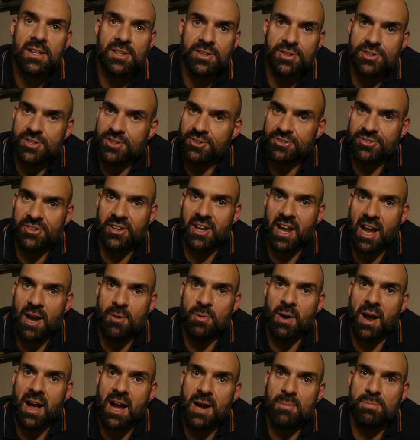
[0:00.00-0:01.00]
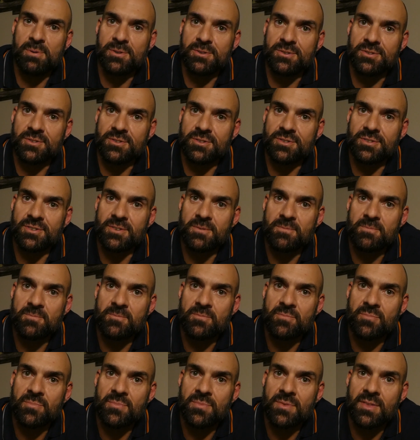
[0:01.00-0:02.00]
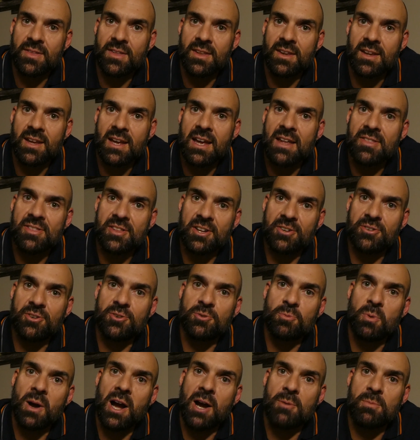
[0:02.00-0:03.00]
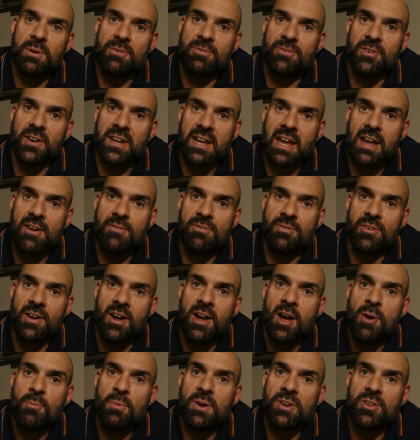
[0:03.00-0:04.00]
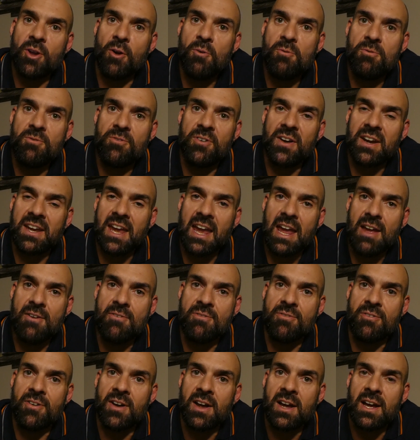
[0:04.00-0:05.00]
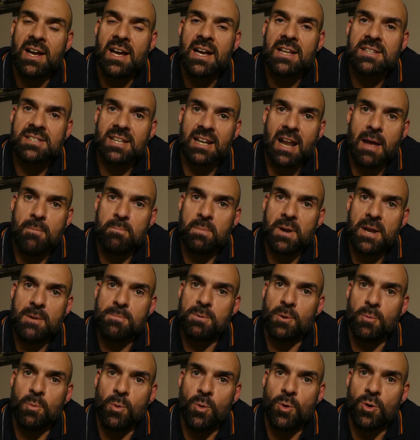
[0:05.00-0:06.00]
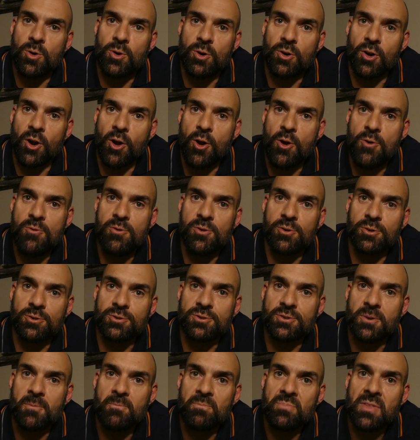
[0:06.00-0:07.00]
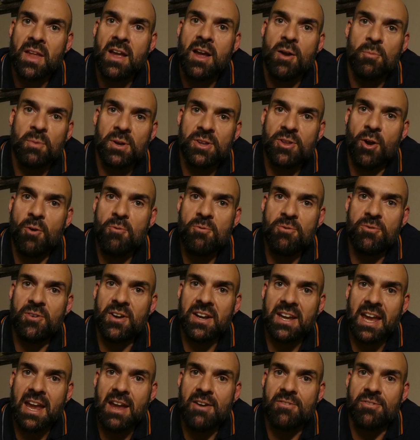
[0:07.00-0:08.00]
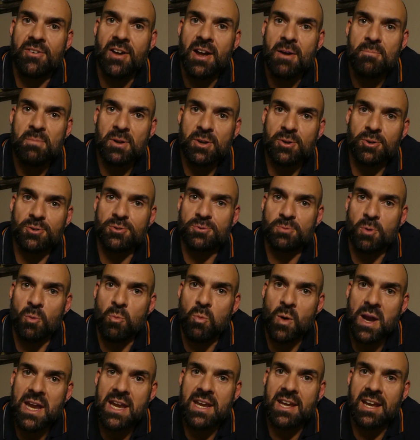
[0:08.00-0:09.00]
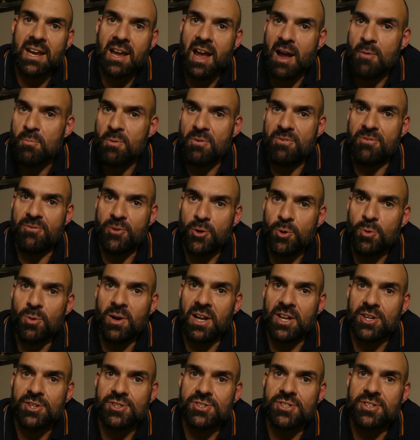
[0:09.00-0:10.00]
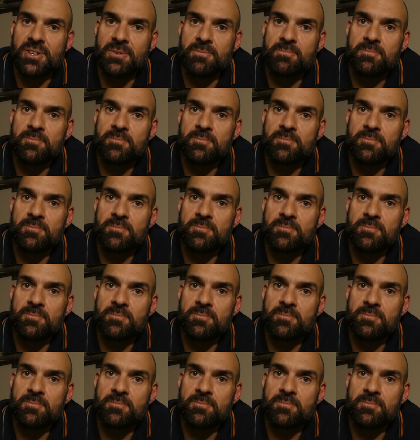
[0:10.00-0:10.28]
Do you see how it happens? This is why we forgive. We don't forgive to let people walk all over us. We don't forgive because we're weak and we're foolish.